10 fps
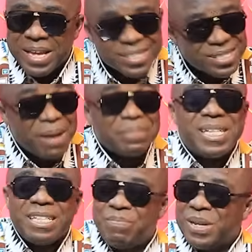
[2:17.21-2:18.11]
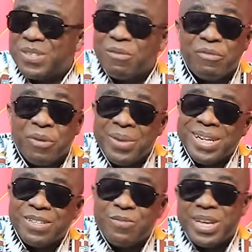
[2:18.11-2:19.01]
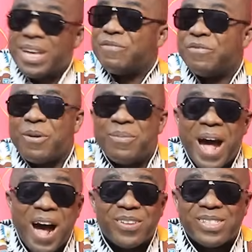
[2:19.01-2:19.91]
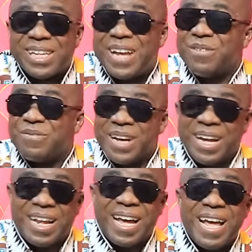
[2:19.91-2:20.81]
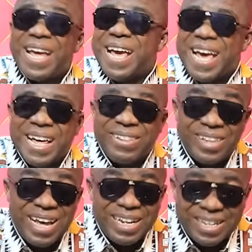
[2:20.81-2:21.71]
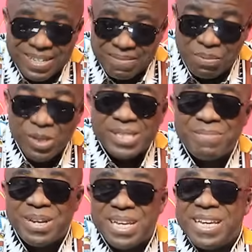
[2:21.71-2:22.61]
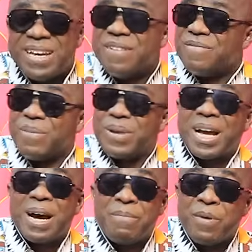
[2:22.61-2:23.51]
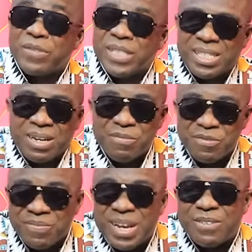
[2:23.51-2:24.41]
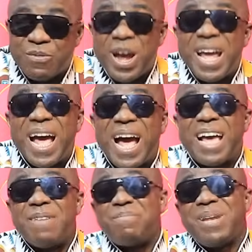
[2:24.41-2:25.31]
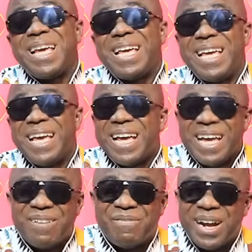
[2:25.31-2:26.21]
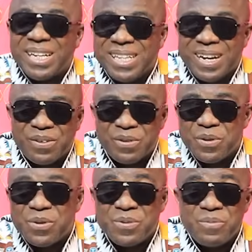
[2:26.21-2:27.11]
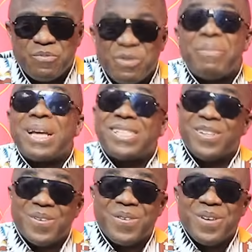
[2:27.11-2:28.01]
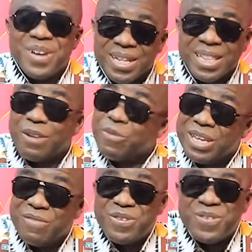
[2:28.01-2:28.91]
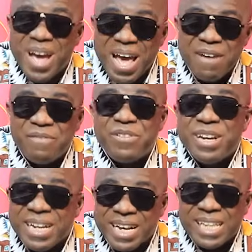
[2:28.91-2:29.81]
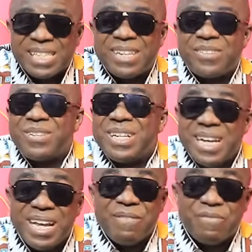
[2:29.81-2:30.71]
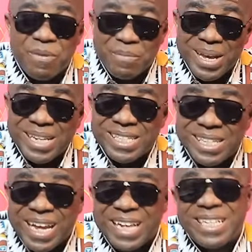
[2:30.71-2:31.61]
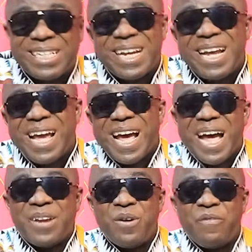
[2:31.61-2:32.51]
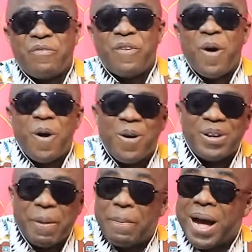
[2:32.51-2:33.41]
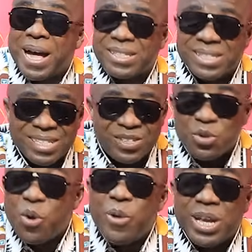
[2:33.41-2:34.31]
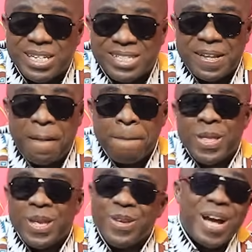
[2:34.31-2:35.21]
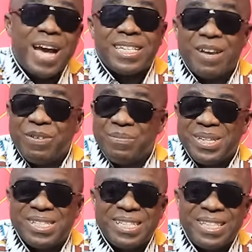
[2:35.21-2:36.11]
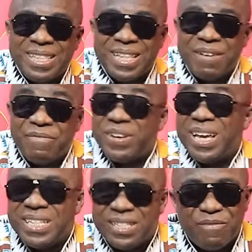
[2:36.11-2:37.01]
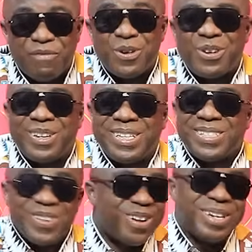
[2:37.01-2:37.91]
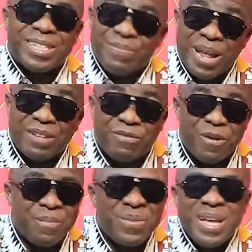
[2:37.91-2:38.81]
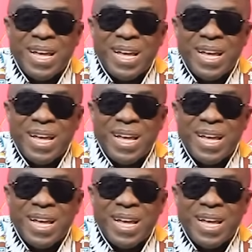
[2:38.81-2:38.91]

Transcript: Some tidbits of information we get from outside of Ghana, and then possibly from the camp of Shatter Movement, where I play a vital role. We make sure that we give you every necessary information. And I know for the past 2 weeks, you guys have been missing the face, the voice on this platform.